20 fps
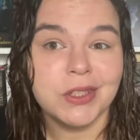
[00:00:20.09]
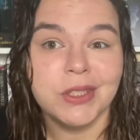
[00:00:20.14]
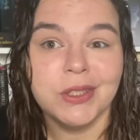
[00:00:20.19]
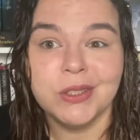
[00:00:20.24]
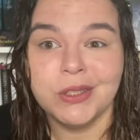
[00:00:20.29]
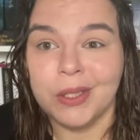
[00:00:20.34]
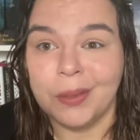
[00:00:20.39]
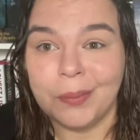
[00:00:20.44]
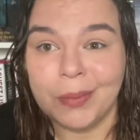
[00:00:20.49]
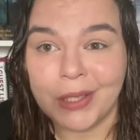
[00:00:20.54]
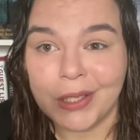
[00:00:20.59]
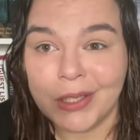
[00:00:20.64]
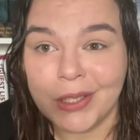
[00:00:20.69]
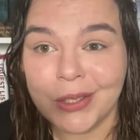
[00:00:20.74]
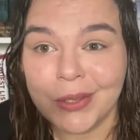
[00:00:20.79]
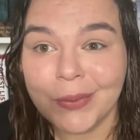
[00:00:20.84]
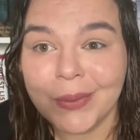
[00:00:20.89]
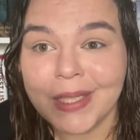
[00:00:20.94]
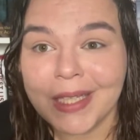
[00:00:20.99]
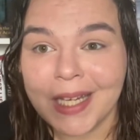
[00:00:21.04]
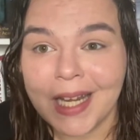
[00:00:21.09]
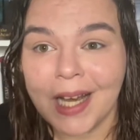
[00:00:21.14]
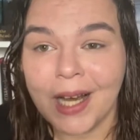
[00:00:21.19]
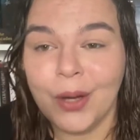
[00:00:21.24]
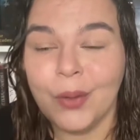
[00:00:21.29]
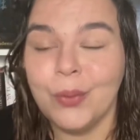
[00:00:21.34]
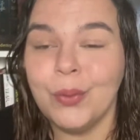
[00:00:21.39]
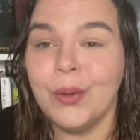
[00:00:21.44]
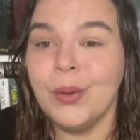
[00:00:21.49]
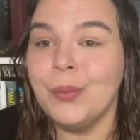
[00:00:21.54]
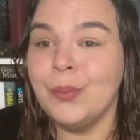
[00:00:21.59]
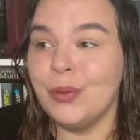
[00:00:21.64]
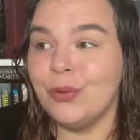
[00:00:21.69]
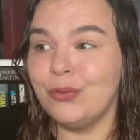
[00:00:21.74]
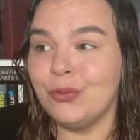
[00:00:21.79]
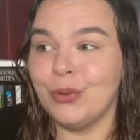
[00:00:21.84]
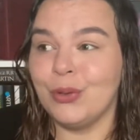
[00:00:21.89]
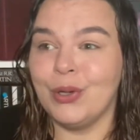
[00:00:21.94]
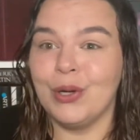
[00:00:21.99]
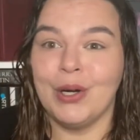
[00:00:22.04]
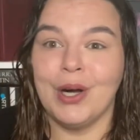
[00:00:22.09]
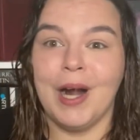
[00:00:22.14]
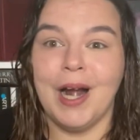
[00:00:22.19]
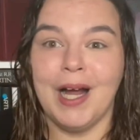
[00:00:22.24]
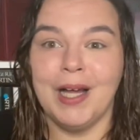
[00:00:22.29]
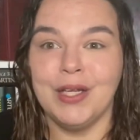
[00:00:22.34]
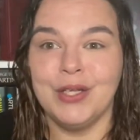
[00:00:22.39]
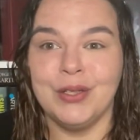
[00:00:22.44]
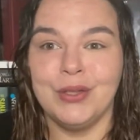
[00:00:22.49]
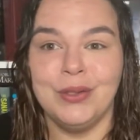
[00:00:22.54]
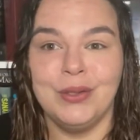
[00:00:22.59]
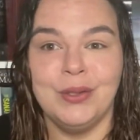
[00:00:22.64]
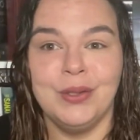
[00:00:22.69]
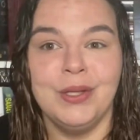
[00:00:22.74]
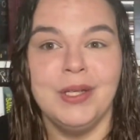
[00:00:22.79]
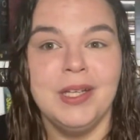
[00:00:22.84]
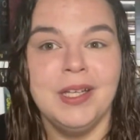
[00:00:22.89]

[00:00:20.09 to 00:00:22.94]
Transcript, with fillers: So I'm going to do it now before I do